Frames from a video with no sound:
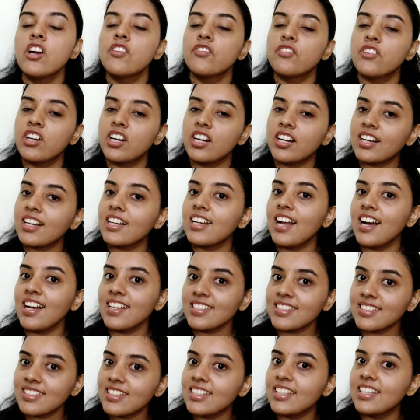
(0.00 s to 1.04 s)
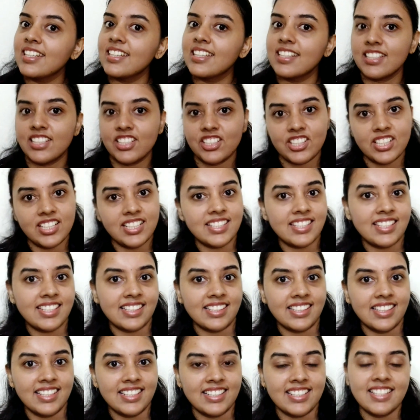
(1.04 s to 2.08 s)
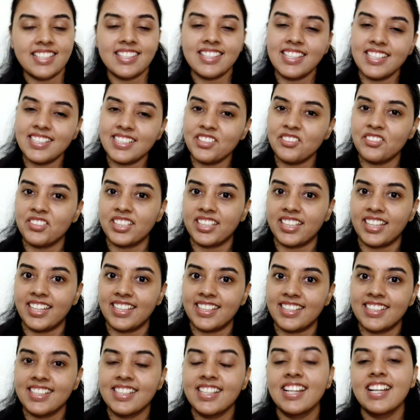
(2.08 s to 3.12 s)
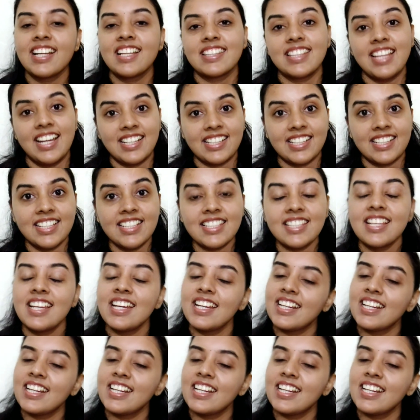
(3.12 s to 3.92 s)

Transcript: for a Class 3 Digital Signature Certificate, that is